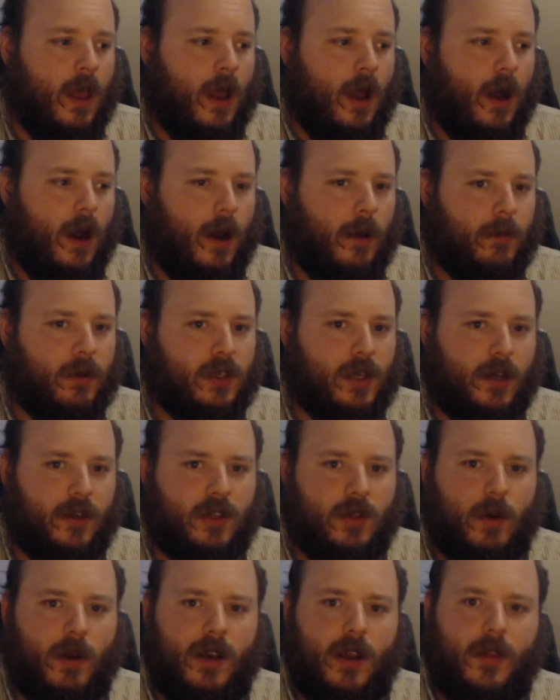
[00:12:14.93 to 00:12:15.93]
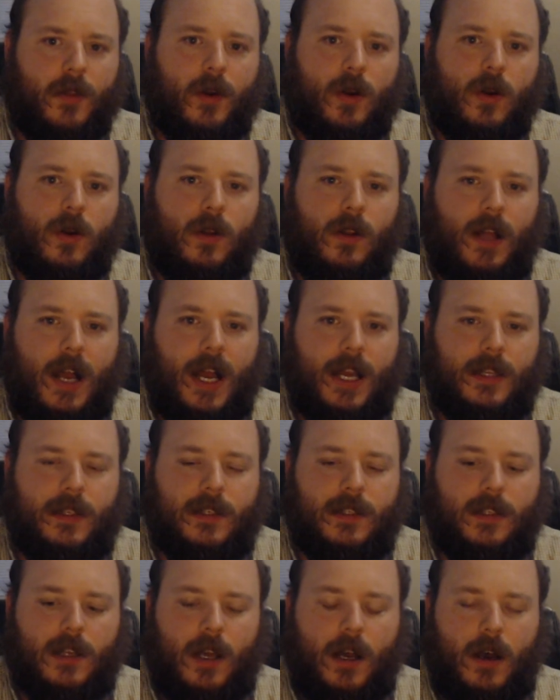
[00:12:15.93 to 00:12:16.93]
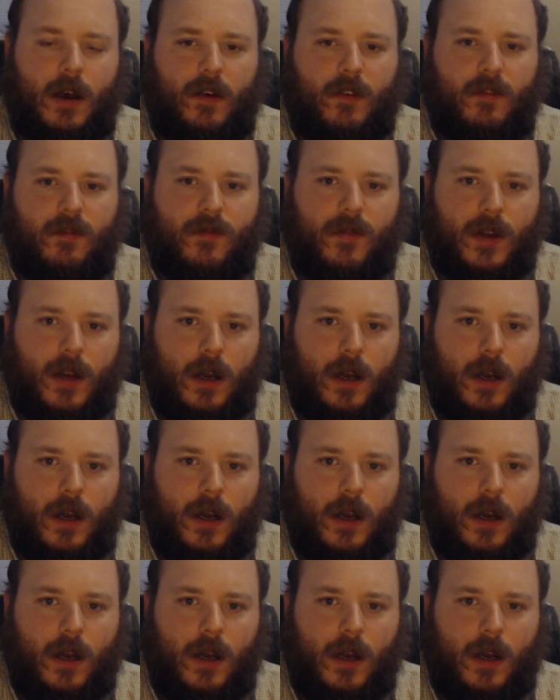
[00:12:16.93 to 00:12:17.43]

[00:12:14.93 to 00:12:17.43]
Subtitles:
There's also another class of